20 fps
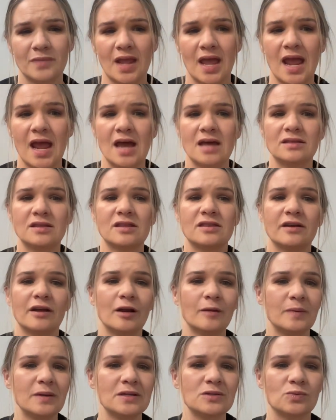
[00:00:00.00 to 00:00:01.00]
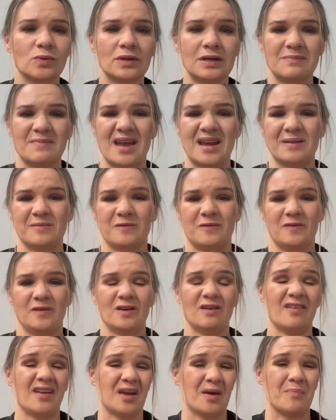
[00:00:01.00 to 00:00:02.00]
And the therapies really made him
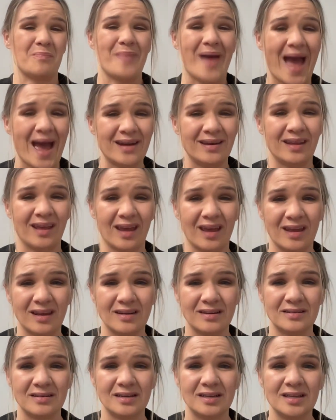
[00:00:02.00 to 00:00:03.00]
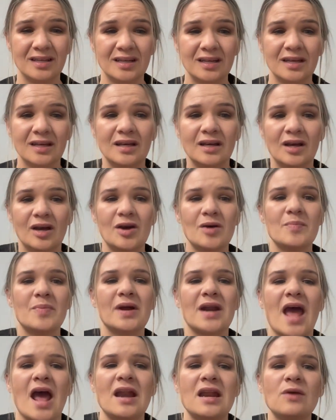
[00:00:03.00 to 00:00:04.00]
feel like a bad kid.
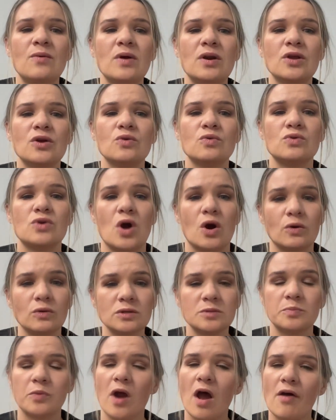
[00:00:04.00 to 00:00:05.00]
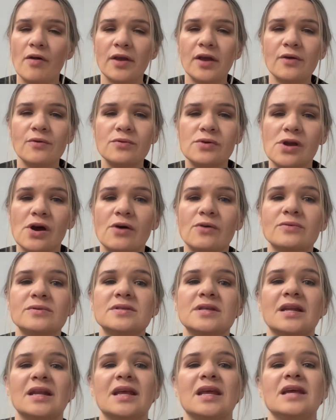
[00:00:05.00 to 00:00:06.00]
But anyone who knows Braulio
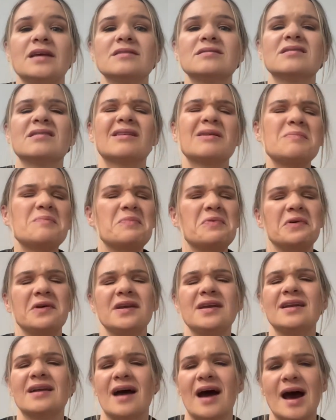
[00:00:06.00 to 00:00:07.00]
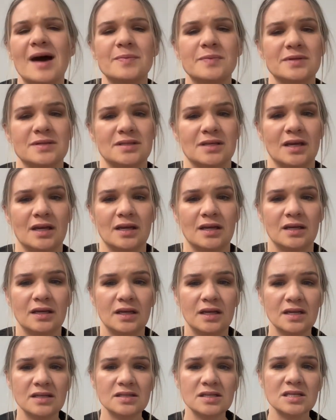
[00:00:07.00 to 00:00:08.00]
knows that he is the complete opposite.
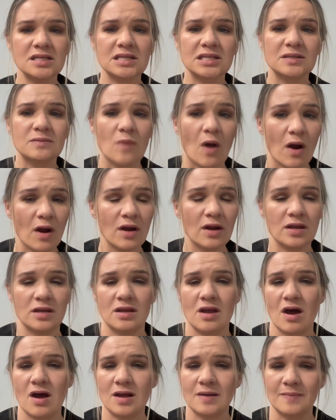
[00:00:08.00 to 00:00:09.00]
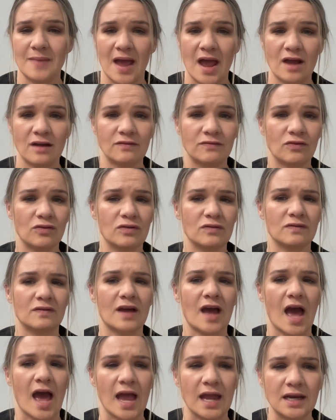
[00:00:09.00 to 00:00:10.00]
He's a smart young man full of
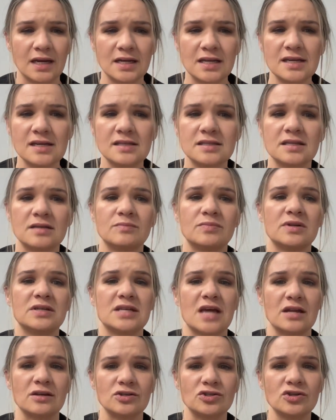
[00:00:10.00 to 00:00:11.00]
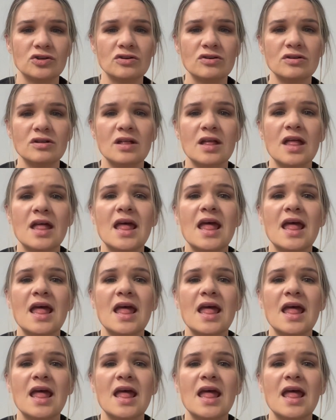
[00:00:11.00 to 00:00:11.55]
kindness and potential,